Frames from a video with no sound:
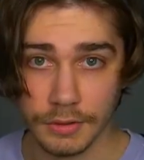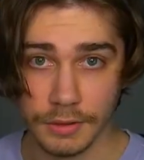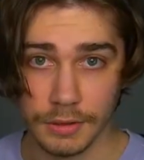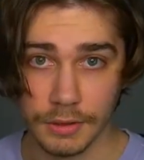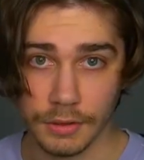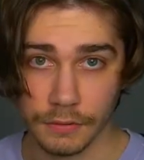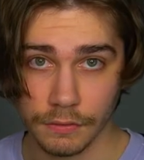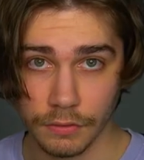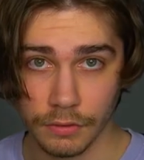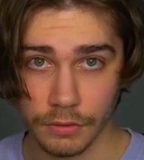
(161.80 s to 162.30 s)
the
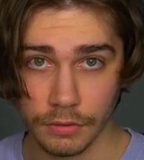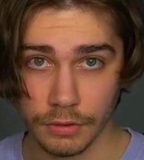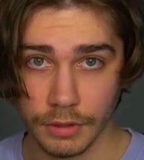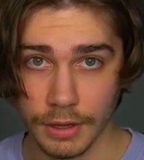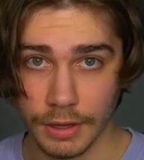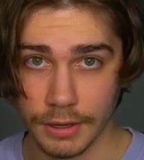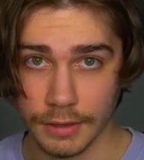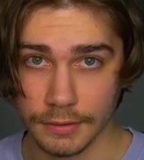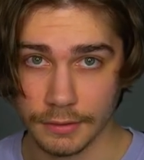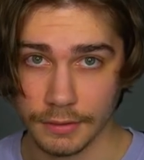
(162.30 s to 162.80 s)
Infernal
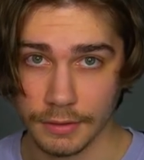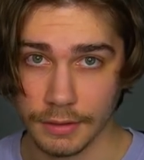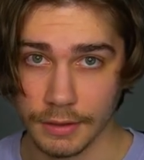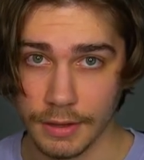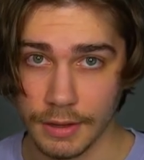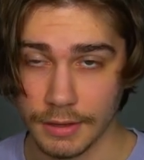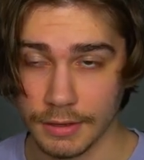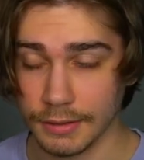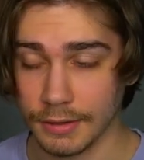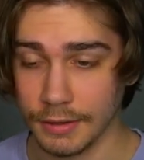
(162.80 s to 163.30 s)
Eyes
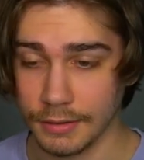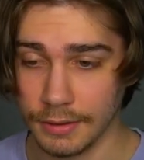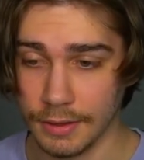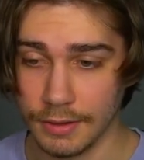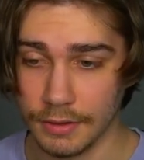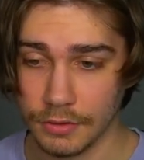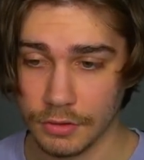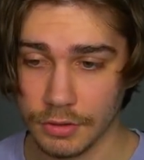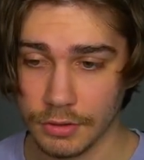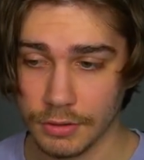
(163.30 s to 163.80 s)

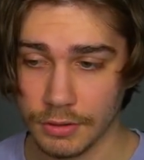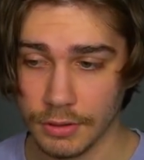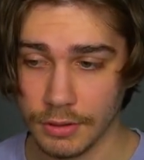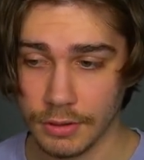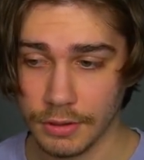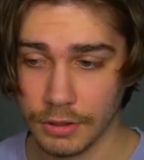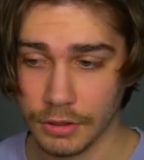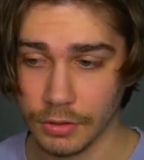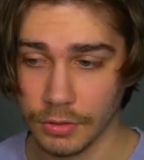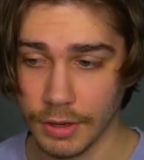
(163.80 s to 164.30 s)
incantation,
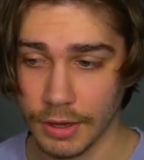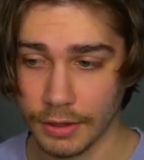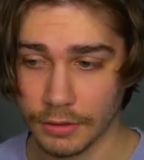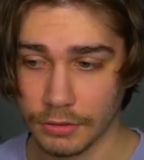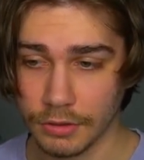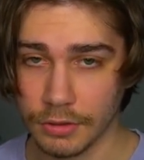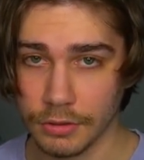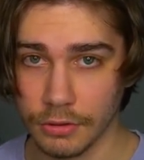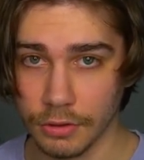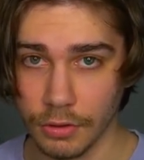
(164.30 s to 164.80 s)
you
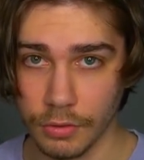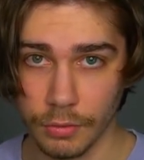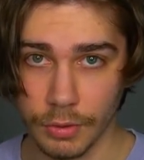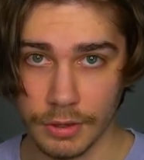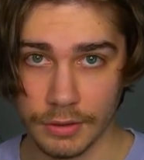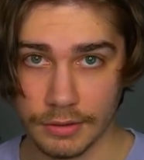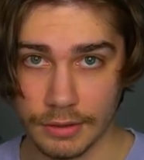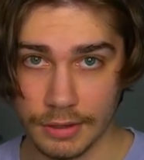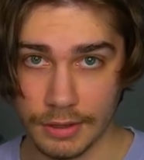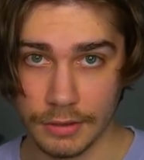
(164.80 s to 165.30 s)
actually don't
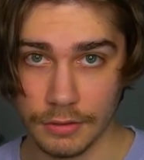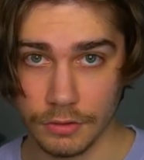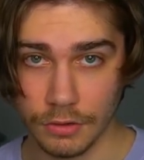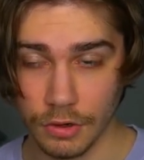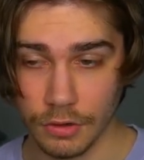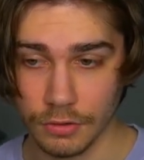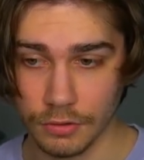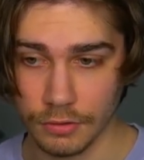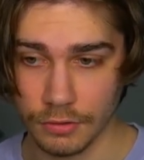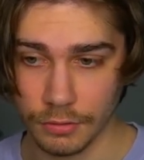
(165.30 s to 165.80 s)
waste any
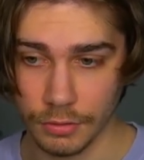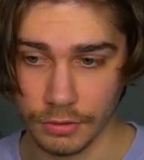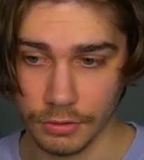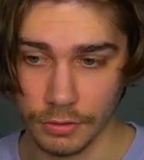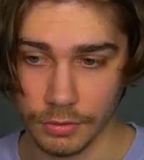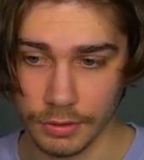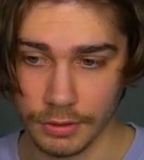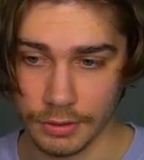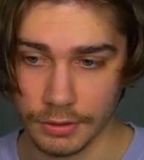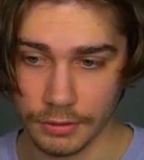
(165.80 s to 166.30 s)
charges while
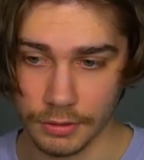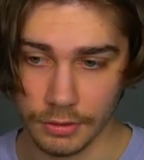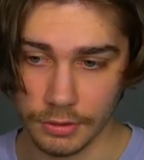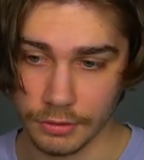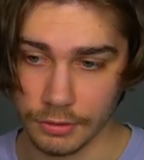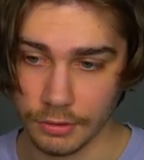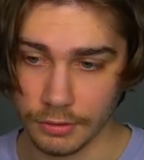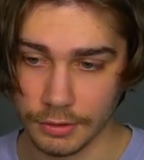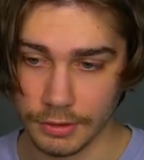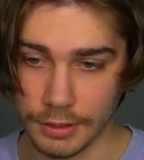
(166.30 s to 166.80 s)
doing it. You can
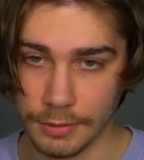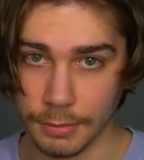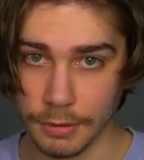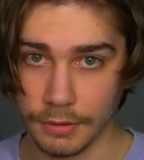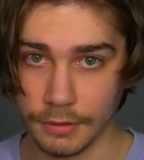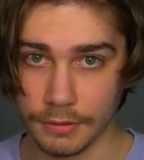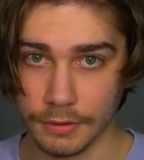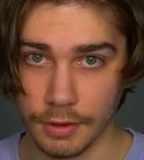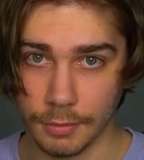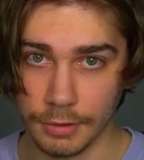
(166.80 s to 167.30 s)
just keep on
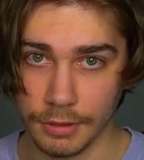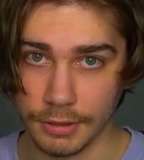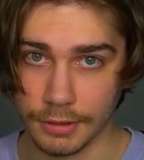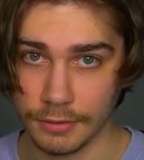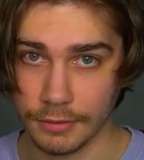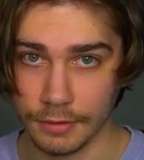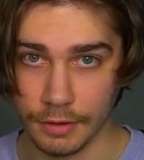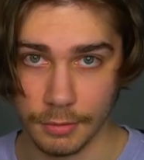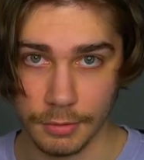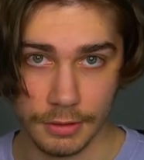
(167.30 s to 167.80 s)
summoning and
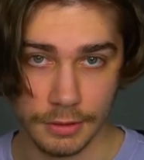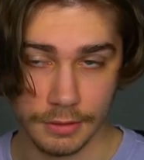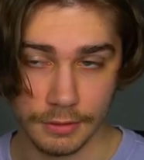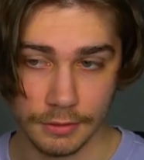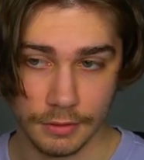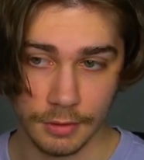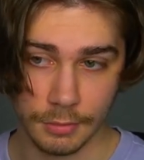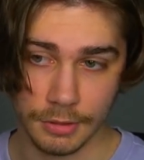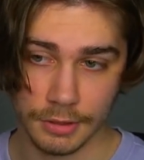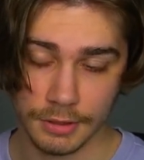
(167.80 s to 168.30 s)
summoning and
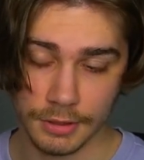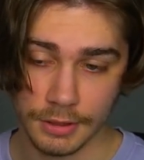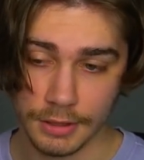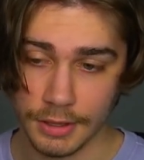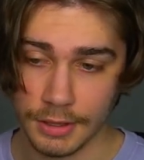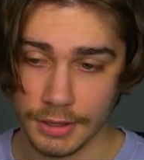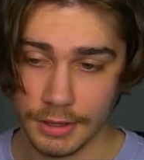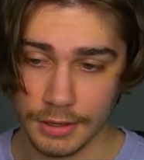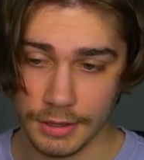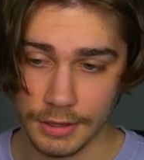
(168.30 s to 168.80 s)
summoning,
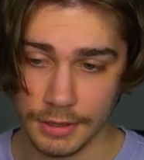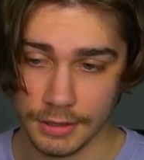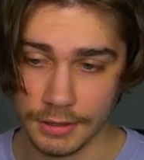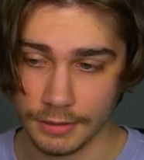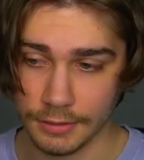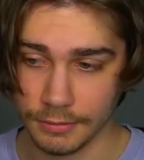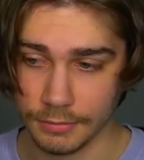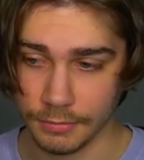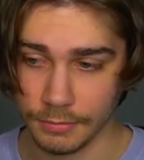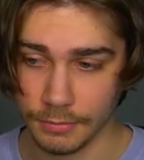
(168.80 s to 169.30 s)

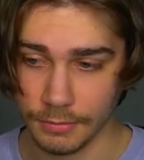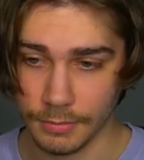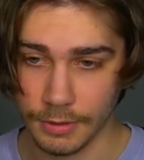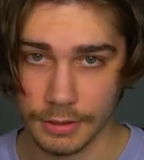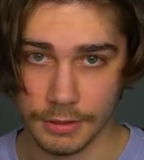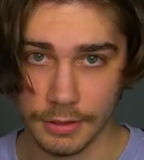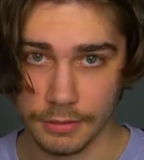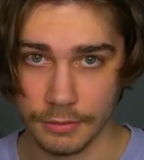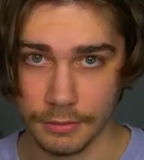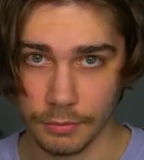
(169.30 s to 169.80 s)
and it
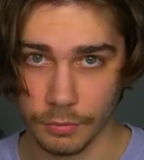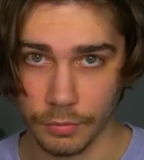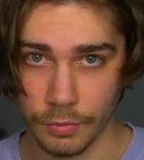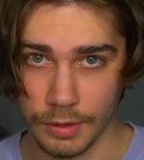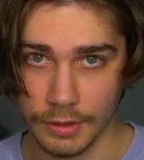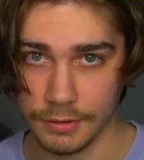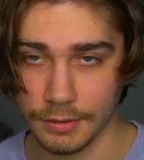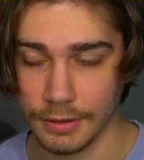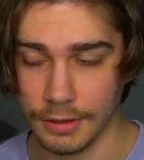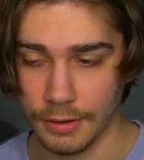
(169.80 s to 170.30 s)
doesn't
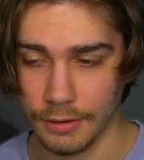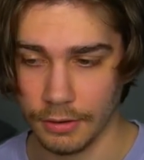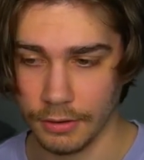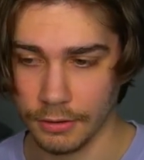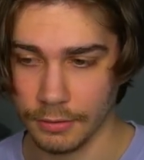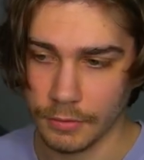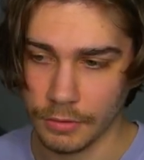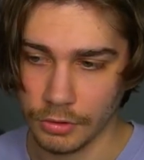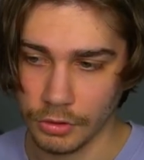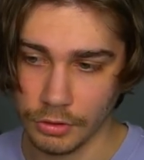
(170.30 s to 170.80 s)
waste it at all.
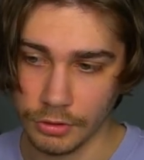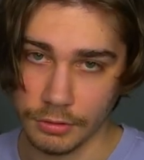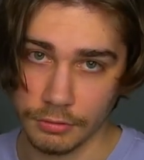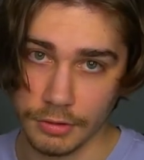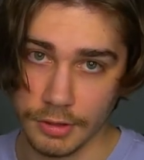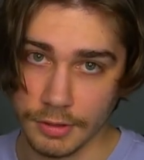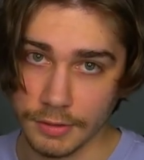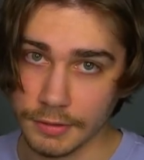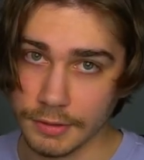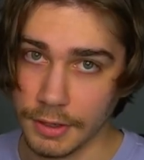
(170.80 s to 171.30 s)
So you can
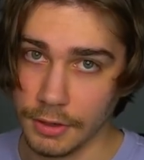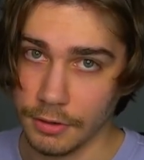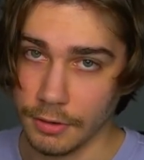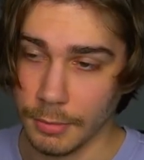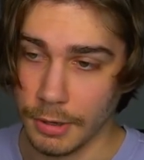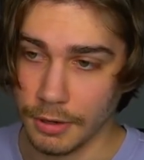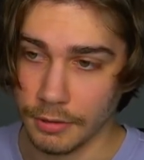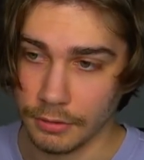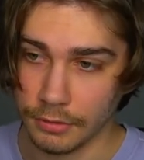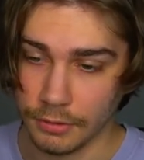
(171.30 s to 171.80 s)
really scare the
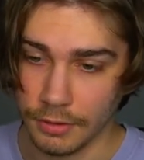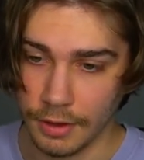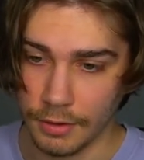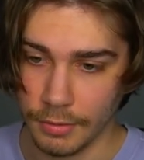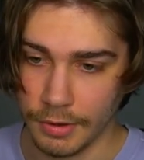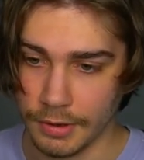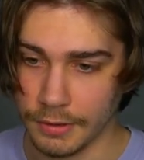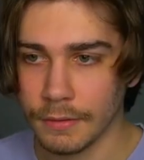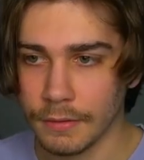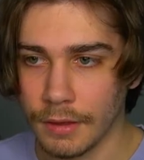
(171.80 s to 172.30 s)
monster that
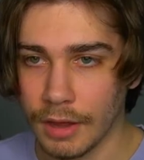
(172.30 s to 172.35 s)
way.